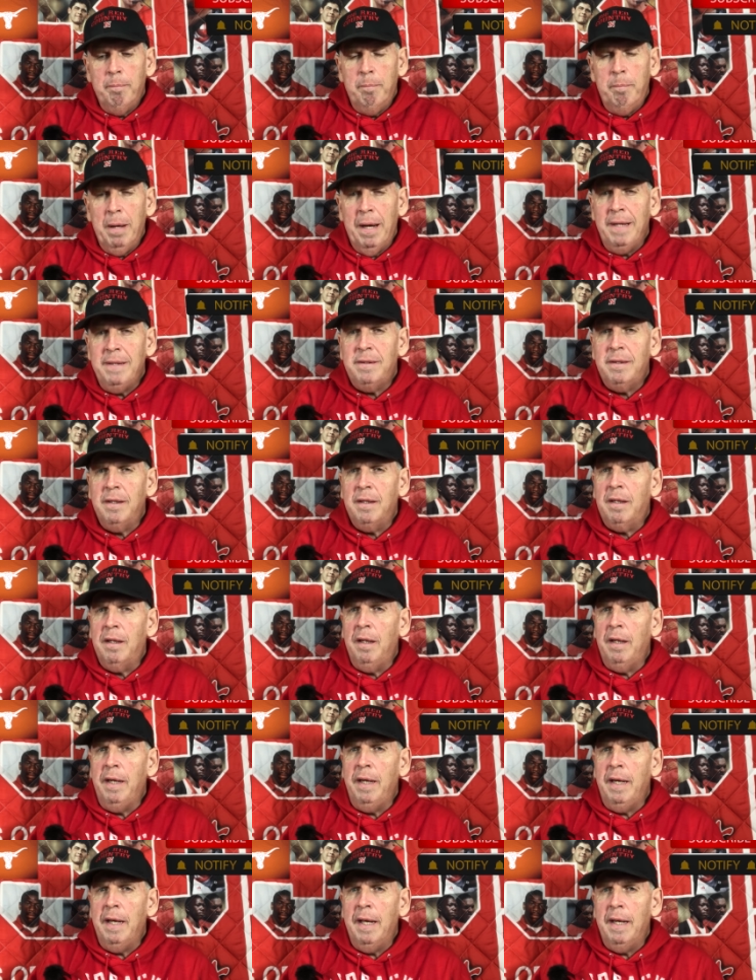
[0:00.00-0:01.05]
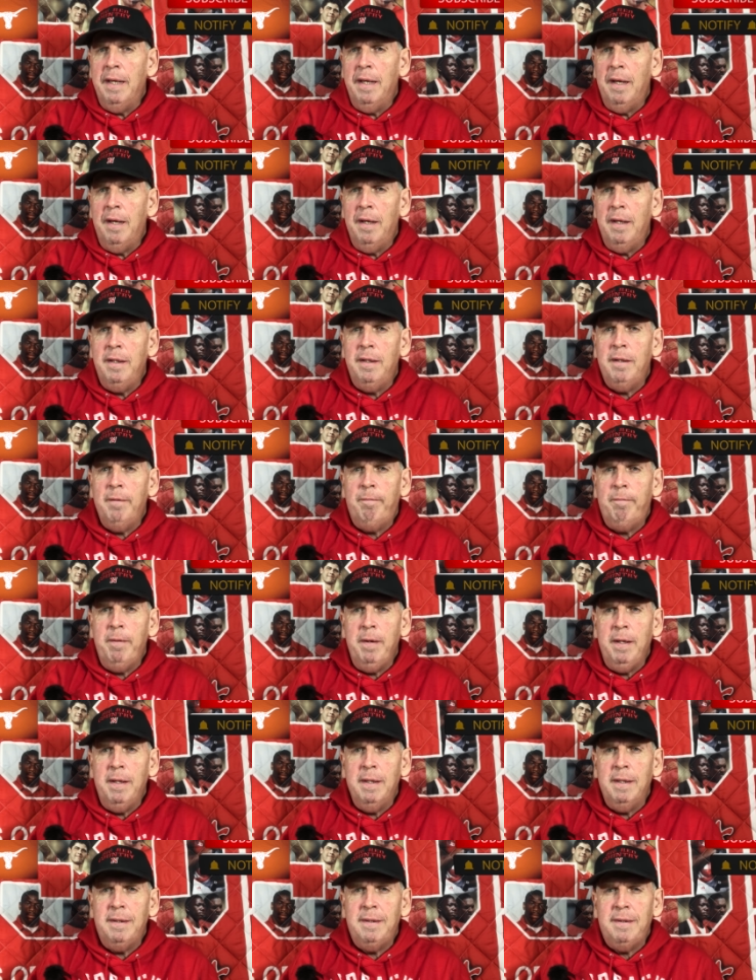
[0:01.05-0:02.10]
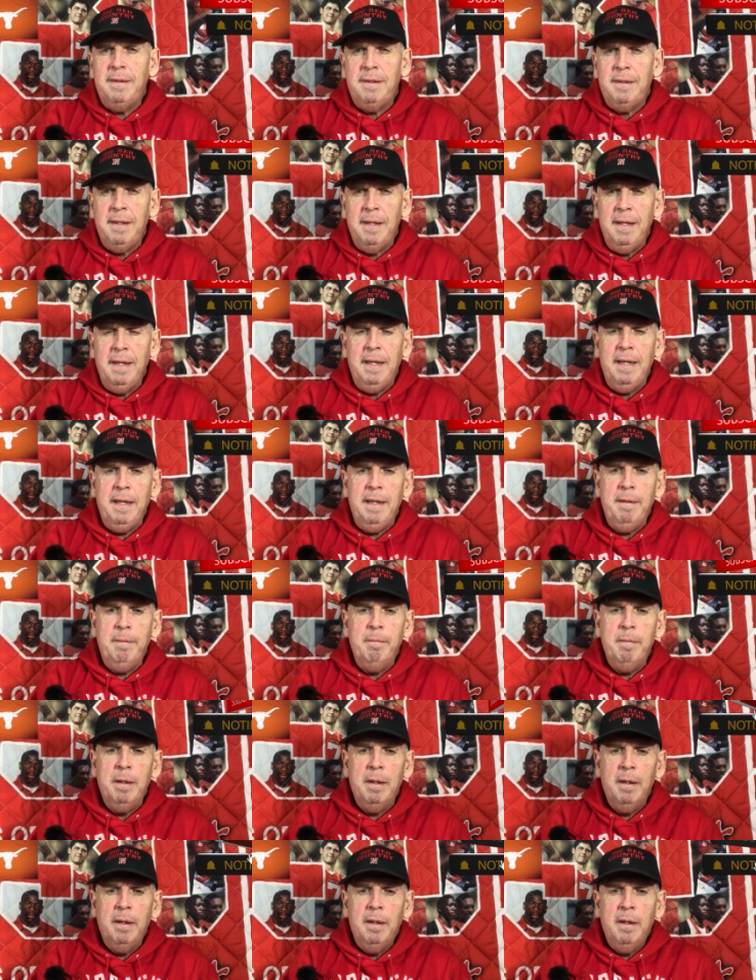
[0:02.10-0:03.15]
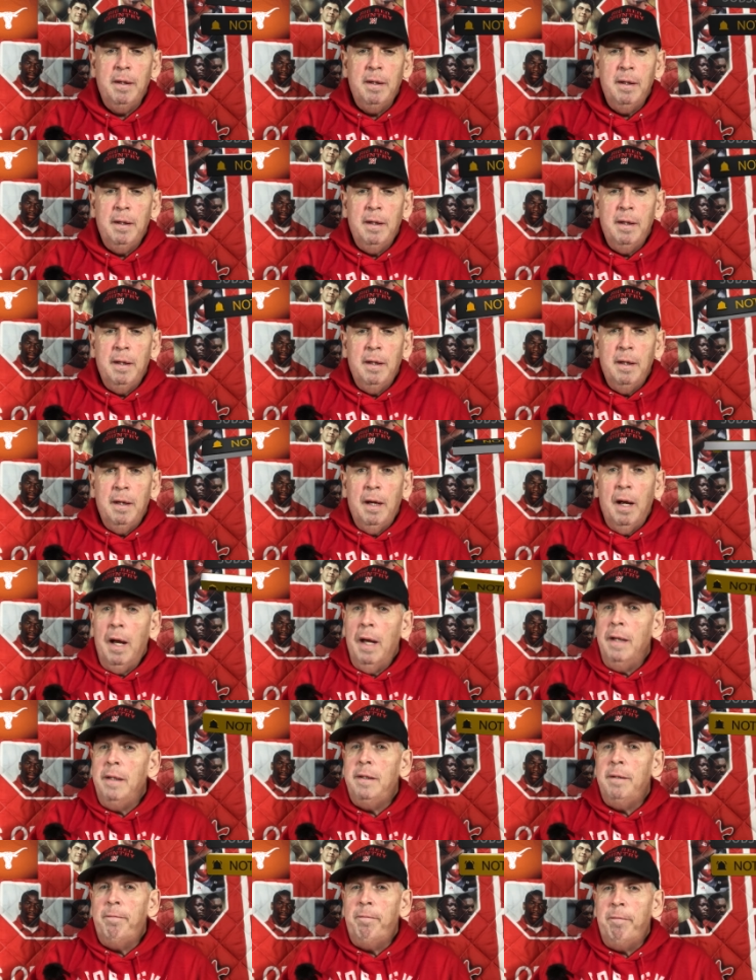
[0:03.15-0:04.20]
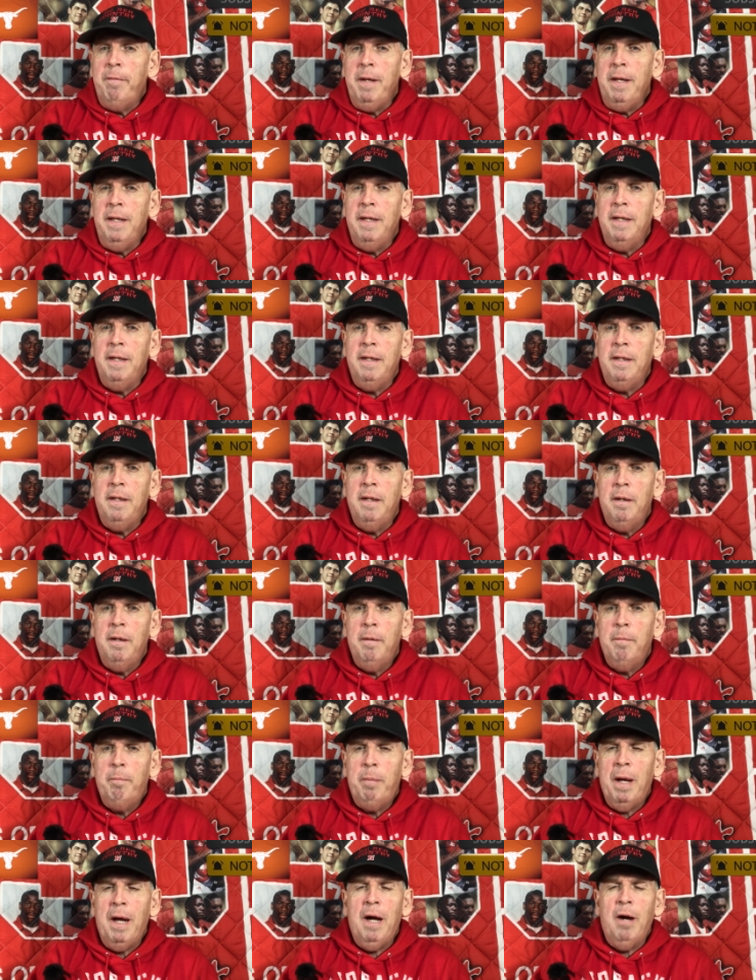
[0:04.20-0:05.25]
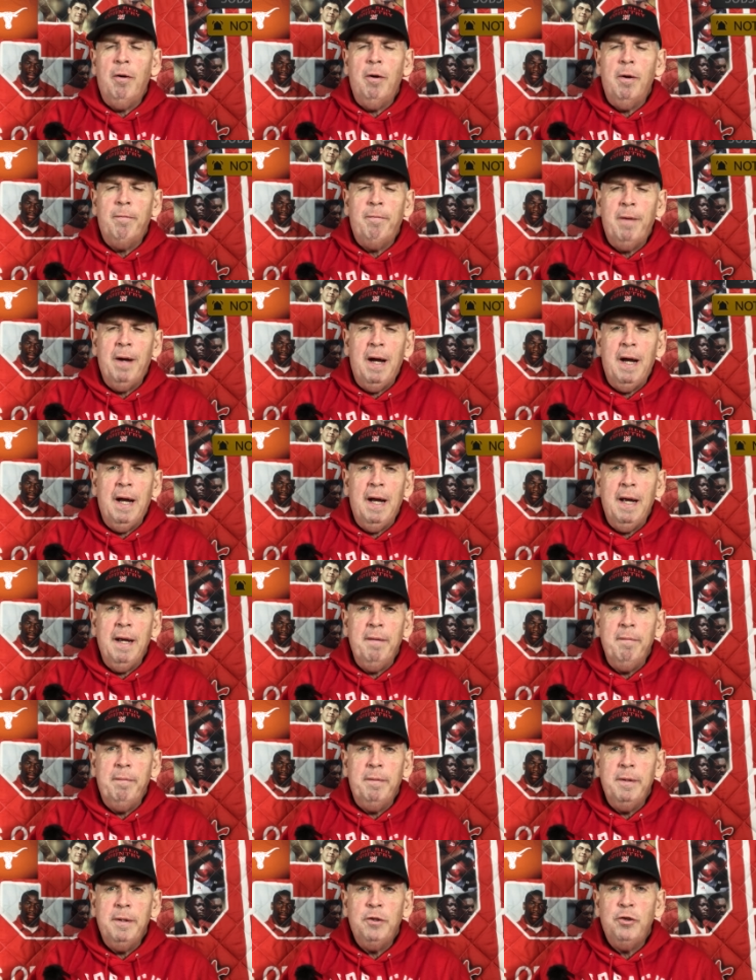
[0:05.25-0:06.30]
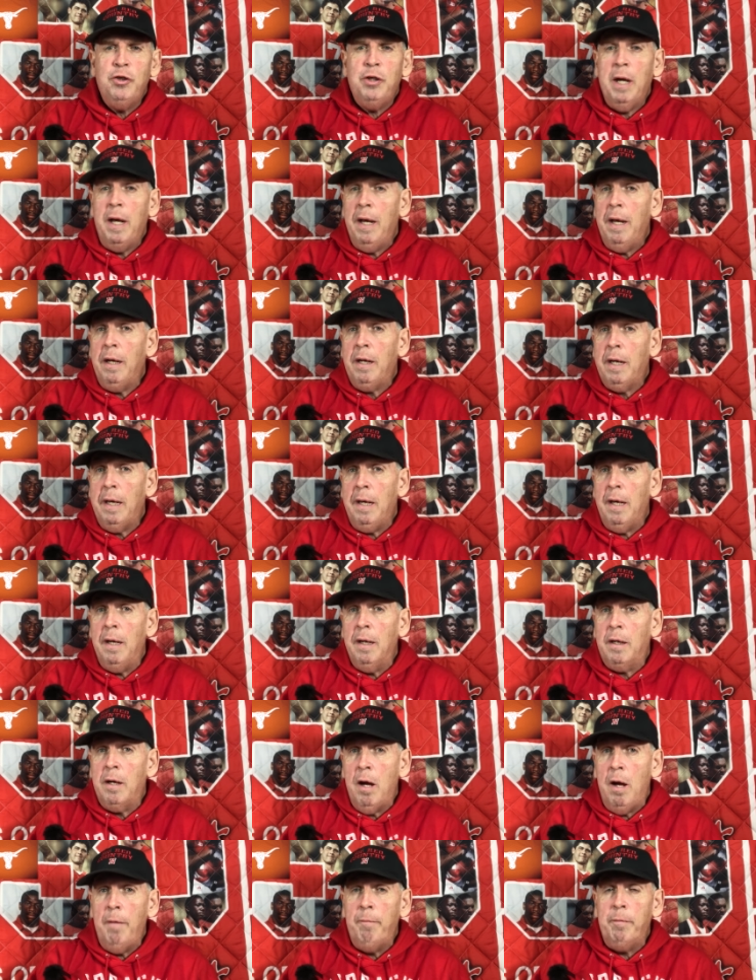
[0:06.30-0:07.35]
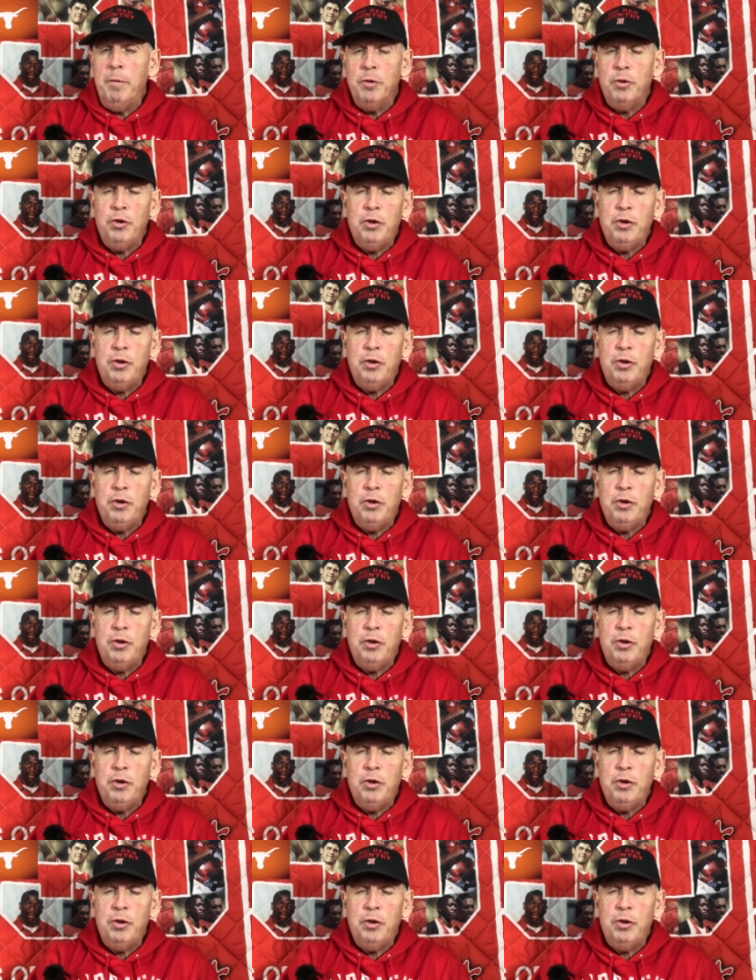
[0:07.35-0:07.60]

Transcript: basically an undefeated team, undefeated Power Five cha uh, conference